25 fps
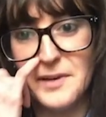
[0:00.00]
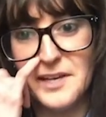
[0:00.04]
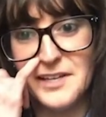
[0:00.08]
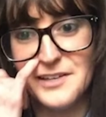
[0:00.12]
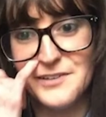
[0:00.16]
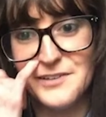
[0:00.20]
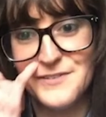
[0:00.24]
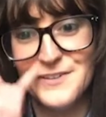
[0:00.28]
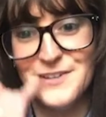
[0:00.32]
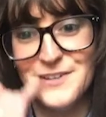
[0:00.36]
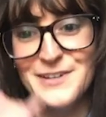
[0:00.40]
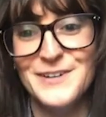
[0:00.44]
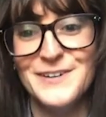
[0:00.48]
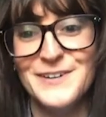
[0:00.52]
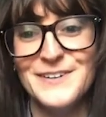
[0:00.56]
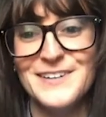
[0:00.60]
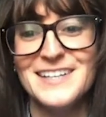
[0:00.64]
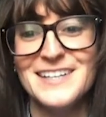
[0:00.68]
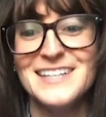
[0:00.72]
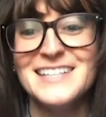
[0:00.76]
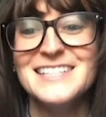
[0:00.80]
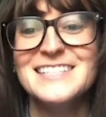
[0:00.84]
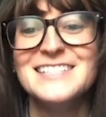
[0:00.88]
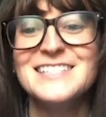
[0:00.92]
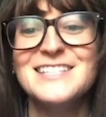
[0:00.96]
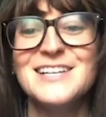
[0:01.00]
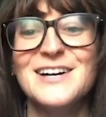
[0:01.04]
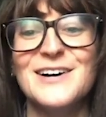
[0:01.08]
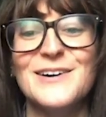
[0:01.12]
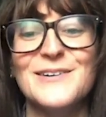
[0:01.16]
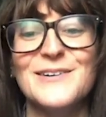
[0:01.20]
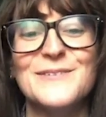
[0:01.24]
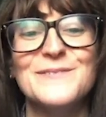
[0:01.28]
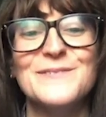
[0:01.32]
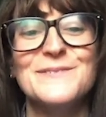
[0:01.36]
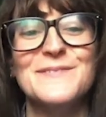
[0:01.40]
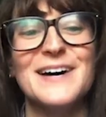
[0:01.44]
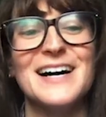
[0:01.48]
if you
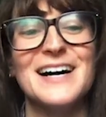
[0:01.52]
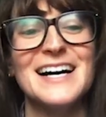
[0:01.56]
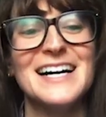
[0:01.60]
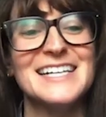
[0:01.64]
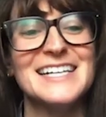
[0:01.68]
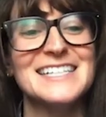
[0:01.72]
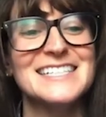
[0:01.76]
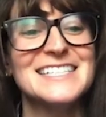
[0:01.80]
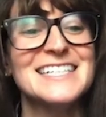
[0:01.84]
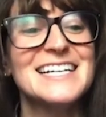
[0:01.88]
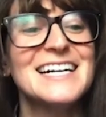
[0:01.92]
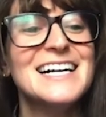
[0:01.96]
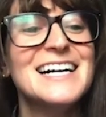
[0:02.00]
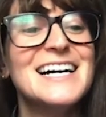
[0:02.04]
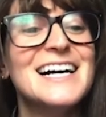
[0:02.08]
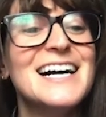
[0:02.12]
don't mind,